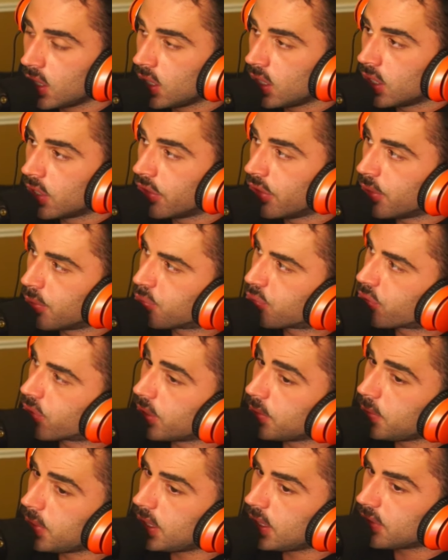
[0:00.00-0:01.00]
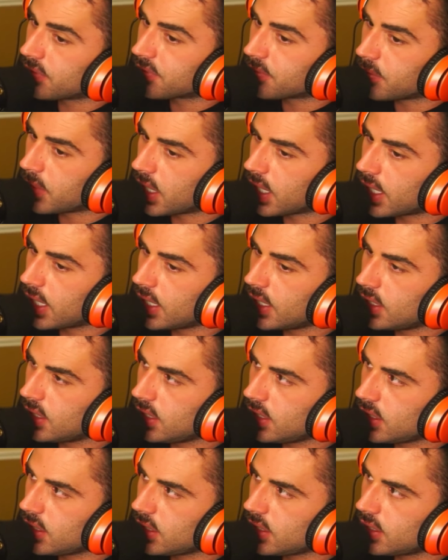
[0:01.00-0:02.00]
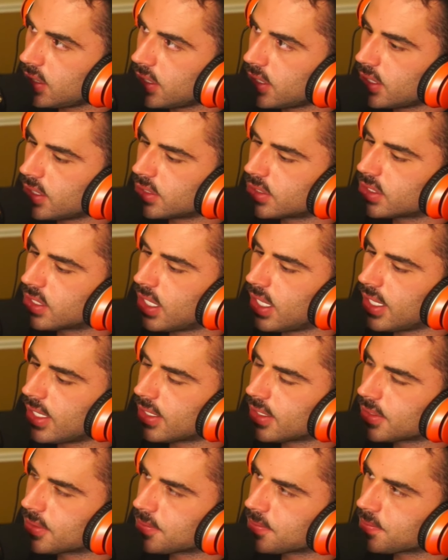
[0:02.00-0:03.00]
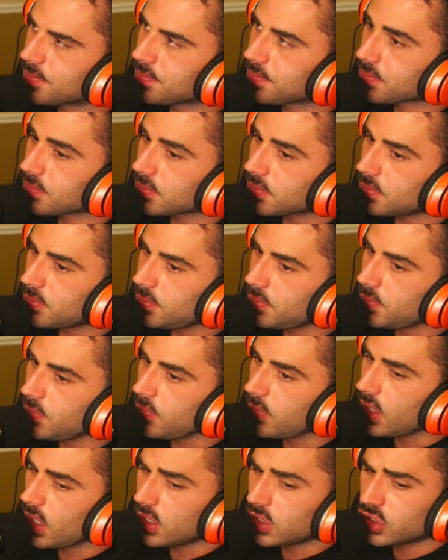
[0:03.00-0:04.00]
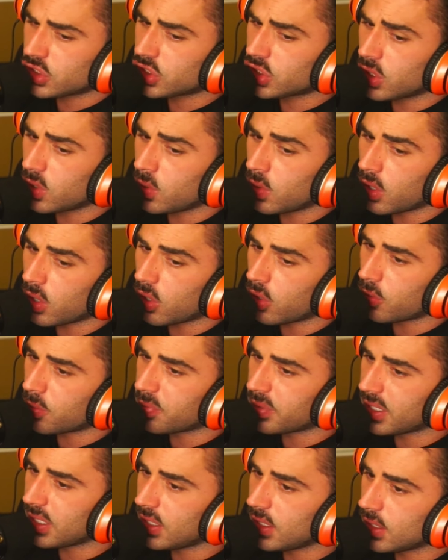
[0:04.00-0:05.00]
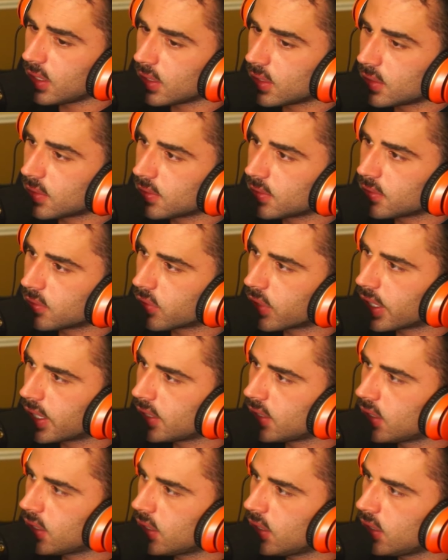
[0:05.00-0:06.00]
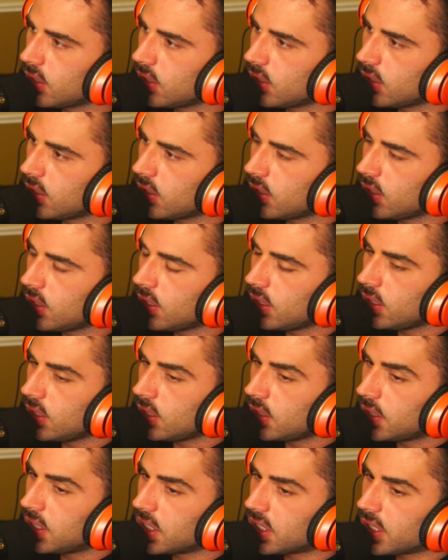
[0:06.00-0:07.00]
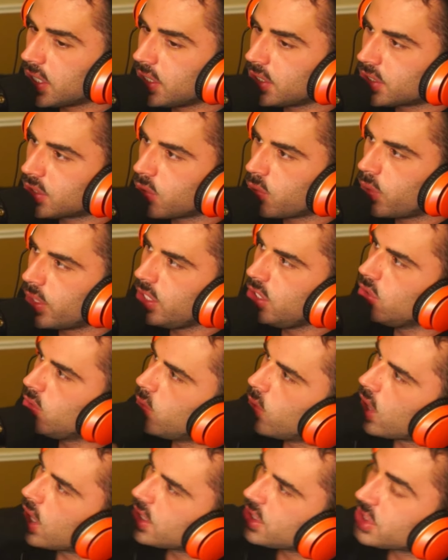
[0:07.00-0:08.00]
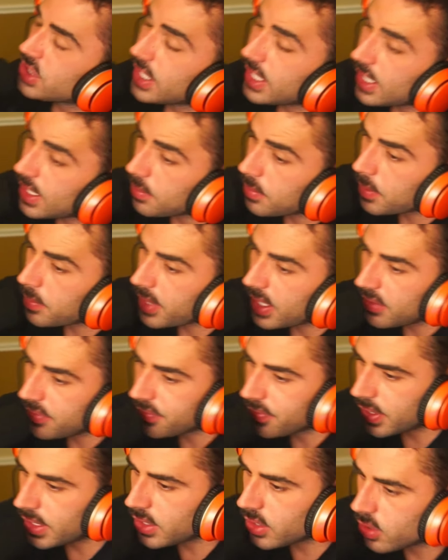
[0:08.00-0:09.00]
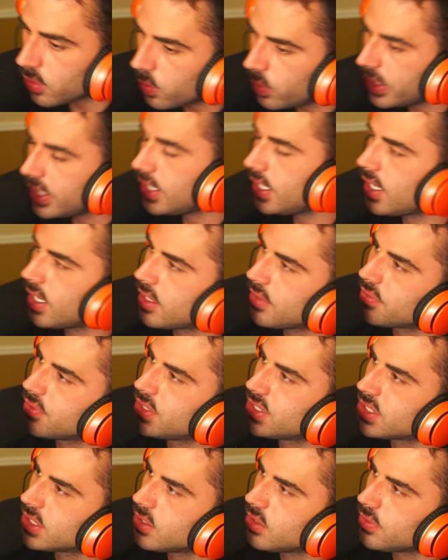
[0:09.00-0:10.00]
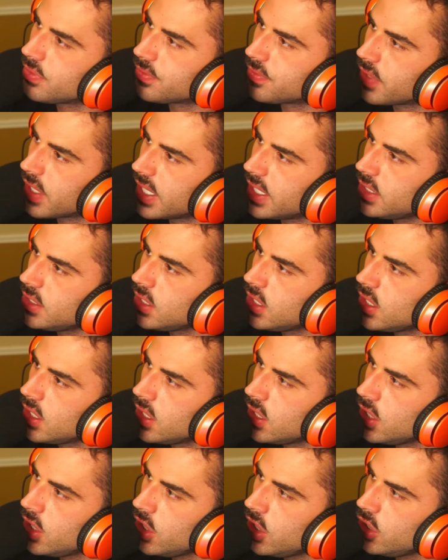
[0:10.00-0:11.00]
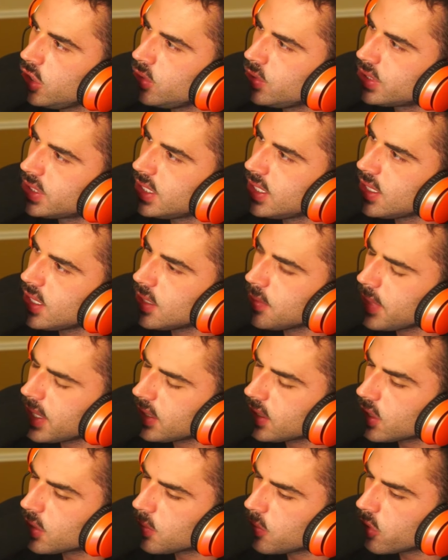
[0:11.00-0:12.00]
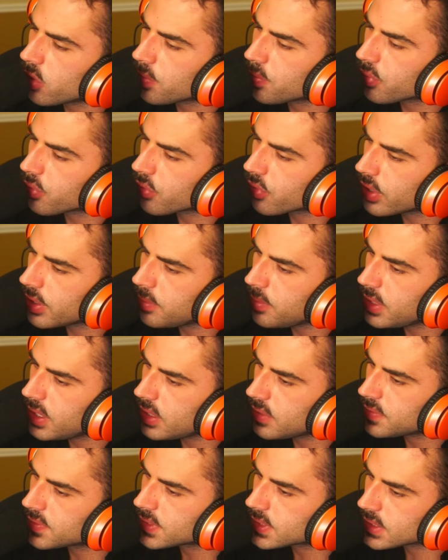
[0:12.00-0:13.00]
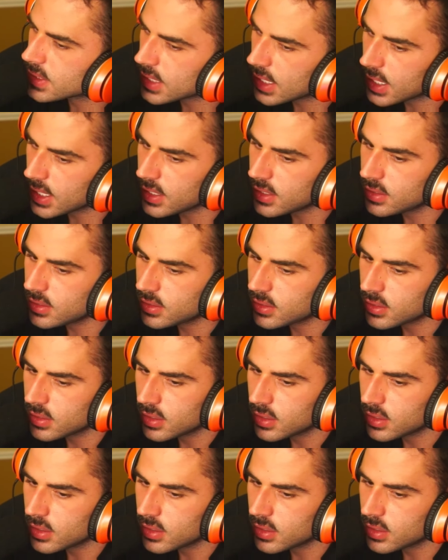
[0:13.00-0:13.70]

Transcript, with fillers: The primitive mind is like so OP, right? there is when you watch an MMA fighter win every single fight, you see them at their more primitive state